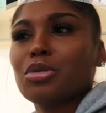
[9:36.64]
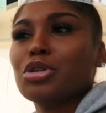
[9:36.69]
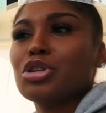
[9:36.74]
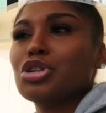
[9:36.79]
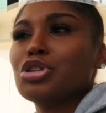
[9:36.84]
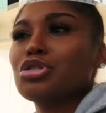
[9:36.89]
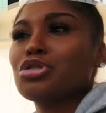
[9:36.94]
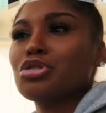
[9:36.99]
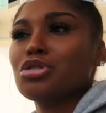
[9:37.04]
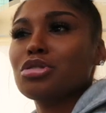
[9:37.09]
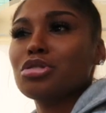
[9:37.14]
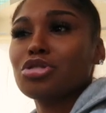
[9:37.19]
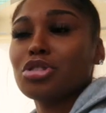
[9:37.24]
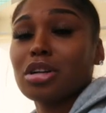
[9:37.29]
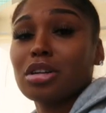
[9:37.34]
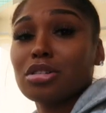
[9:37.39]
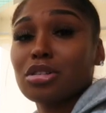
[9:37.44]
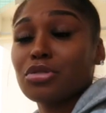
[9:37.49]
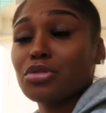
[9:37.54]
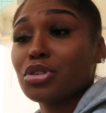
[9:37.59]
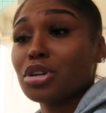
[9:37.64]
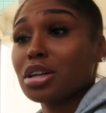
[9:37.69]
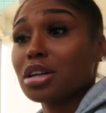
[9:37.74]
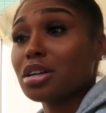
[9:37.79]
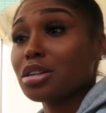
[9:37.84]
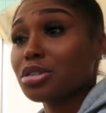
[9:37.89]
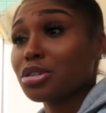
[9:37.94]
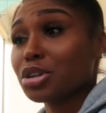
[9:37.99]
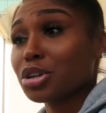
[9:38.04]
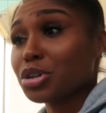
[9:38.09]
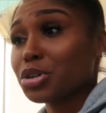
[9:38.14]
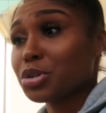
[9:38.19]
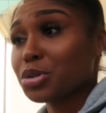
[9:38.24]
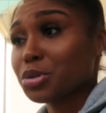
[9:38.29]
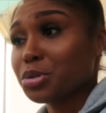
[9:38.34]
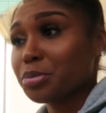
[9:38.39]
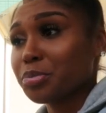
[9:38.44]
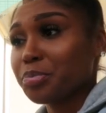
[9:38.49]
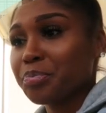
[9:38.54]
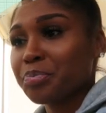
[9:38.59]
when you trying to look for a color
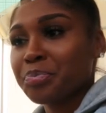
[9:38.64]
code.